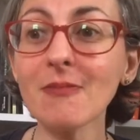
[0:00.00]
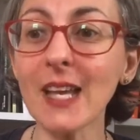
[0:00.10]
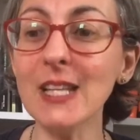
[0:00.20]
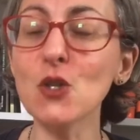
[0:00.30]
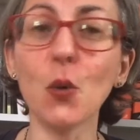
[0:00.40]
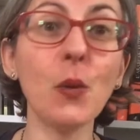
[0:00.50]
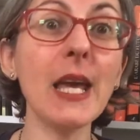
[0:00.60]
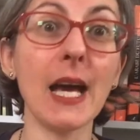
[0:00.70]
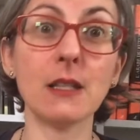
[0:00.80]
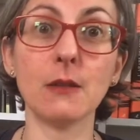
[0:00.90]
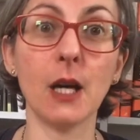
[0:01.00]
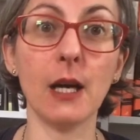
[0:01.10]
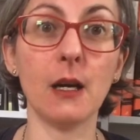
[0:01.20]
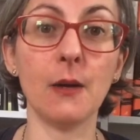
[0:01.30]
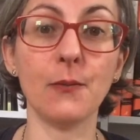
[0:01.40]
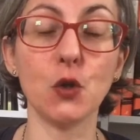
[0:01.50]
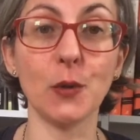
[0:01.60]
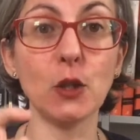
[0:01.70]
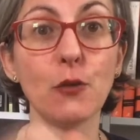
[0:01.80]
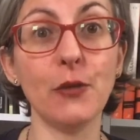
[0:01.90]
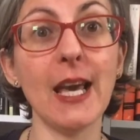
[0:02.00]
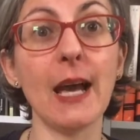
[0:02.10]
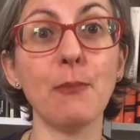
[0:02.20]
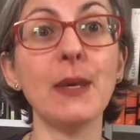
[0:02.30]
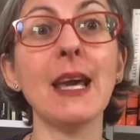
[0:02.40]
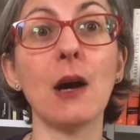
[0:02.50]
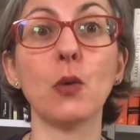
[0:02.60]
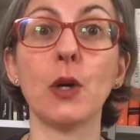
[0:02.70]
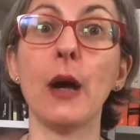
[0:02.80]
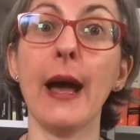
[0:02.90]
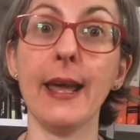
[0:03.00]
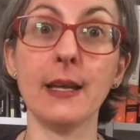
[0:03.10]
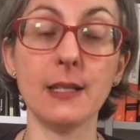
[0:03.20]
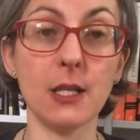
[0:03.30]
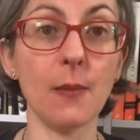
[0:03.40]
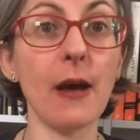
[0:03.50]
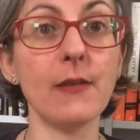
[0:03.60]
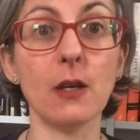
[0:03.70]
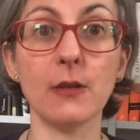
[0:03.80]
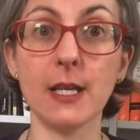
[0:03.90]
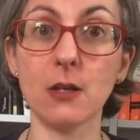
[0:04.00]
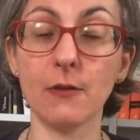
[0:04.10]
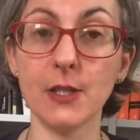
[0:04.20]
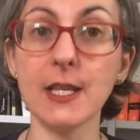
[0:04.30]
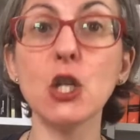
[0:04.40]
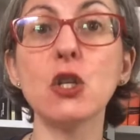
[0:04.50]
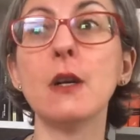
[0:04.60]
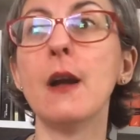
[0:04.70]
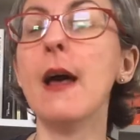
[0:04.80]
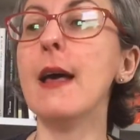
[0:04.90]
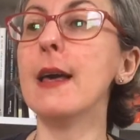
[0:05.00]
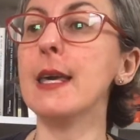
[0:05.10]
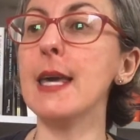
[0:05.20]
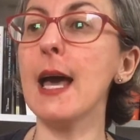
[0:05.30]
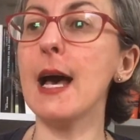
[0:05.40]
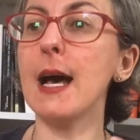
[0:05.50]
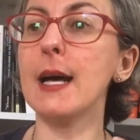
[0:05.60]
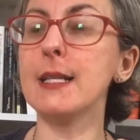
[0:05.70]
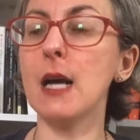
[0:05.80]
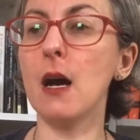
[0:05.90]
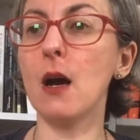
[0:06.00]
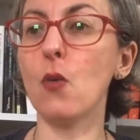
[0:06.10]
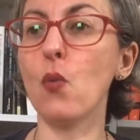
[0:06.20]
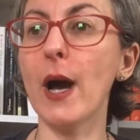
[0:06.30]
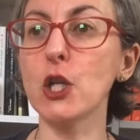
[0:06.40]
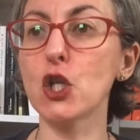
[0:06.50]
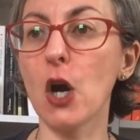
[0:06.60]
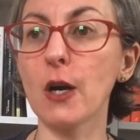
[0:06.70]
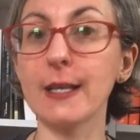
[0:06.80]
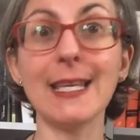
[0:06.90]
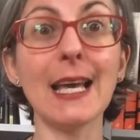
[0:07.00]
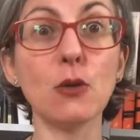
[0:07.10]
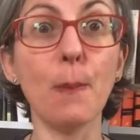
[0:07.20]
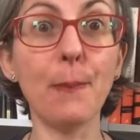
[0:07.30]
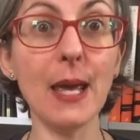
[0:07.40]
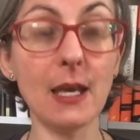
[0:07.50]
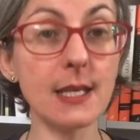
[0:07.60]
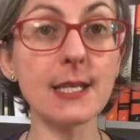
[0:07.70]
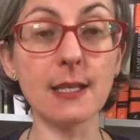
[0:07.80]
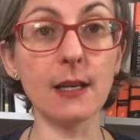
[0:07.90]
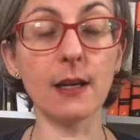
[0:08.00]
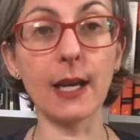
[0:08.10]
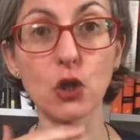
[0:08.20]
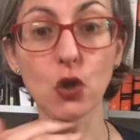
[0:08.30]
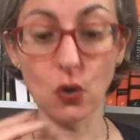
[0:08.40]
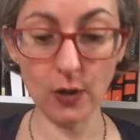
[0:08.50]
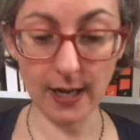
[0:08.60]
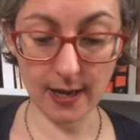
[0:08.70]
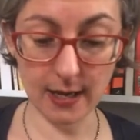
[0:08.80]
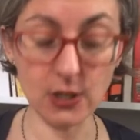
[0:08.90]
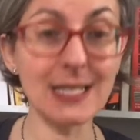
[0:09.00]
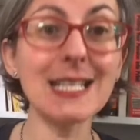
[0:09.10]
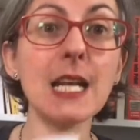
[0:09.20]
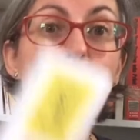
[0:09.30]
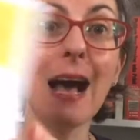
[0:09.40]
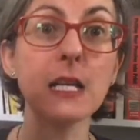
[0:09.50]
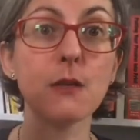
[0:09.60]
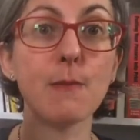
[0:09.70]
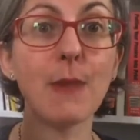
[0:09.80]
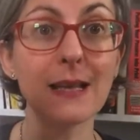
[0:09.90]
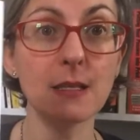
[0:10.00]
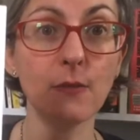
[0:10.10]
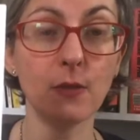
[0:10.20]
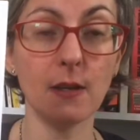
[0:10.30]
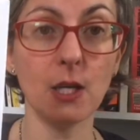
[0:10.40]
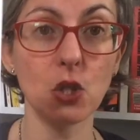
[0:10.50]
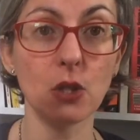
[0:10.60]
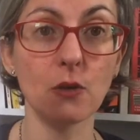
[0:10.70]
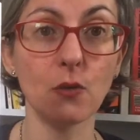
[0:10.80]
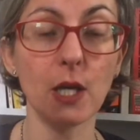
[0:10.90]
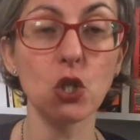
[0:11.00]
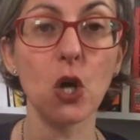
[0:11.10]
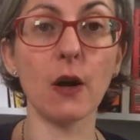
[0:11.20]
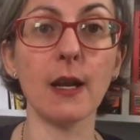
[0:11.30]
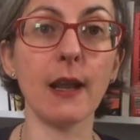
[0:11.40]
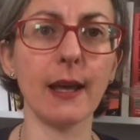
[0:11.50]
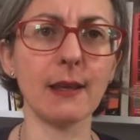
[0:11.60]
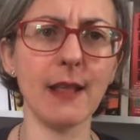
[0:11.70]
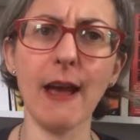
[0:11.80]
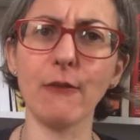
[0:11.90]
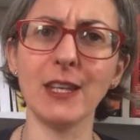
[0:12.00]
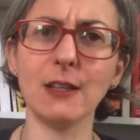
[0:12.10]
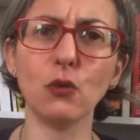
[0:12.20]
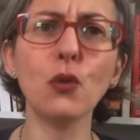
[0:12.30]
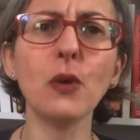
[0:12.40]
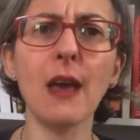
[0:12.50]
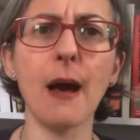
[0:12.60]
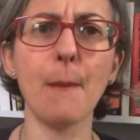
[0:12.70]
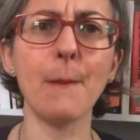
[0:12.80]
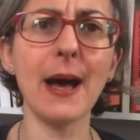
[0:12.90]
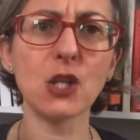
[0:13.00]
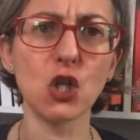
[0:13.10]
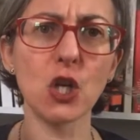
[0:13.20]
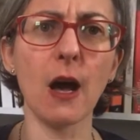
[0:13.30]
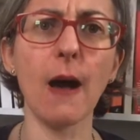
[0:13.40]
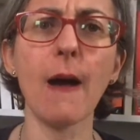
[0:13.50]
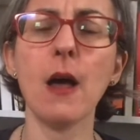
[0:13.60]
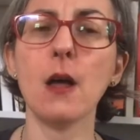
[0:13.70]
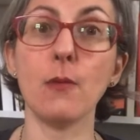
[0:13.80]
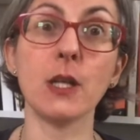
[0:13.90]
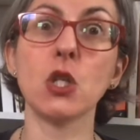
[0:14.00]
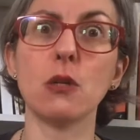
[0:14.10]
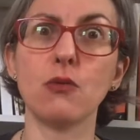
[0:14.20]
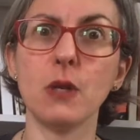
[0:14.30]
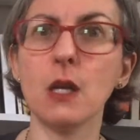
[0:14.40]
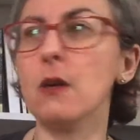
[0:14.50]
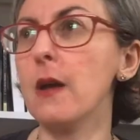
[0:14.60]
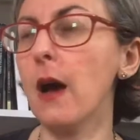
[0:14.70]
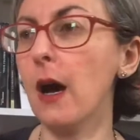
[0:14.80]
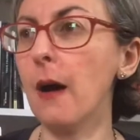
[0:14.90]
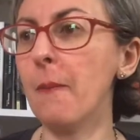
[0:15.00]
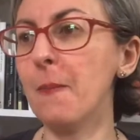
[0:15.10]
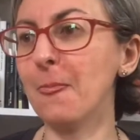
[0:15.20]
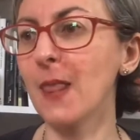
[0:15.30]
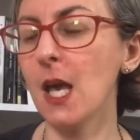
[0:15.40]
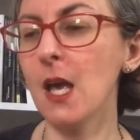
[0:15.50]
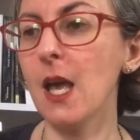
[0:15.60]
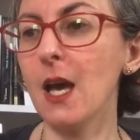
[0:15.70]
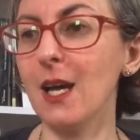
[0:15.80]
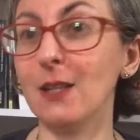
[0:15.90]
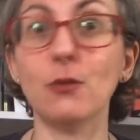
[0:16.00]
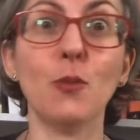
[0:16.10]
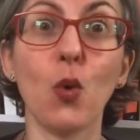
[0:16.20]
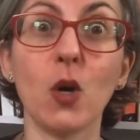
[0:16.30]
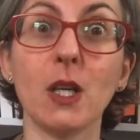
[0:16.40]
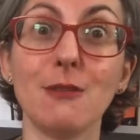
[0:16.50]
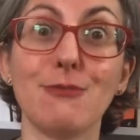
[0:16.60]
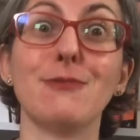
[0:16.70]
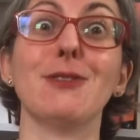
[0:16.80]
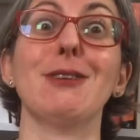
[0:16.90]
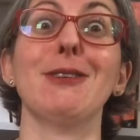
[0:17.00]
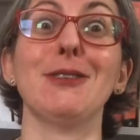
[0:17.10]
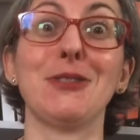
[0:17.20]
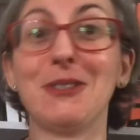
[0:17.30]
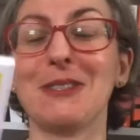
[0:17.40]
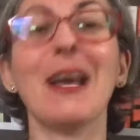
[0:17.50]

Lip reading: And so we had, during the VIP hour, I ended up having a nice conversation. He had white chocolate. He had a big, like chocolat still has a massive selection of white chocolate. Like they have ganduya, matcha. Matcha is really good. And the mocha is delicious.